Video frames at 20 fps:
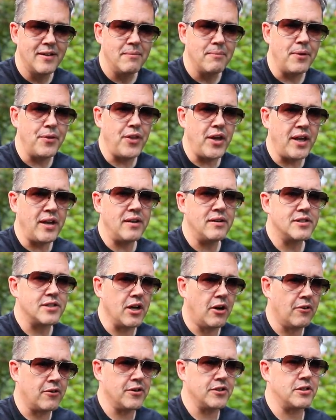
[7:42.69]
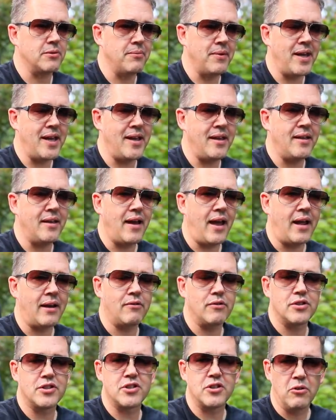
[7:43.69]
but then sold it to me and
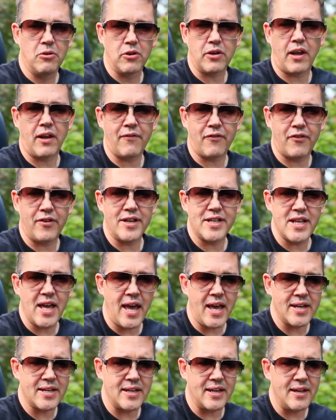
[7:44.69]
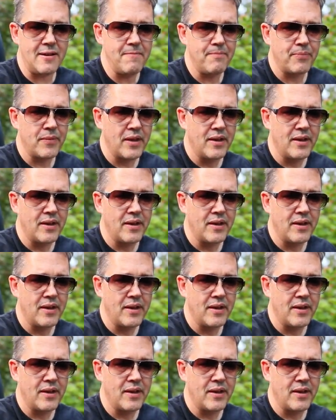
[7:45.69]
it was still looking very tatty.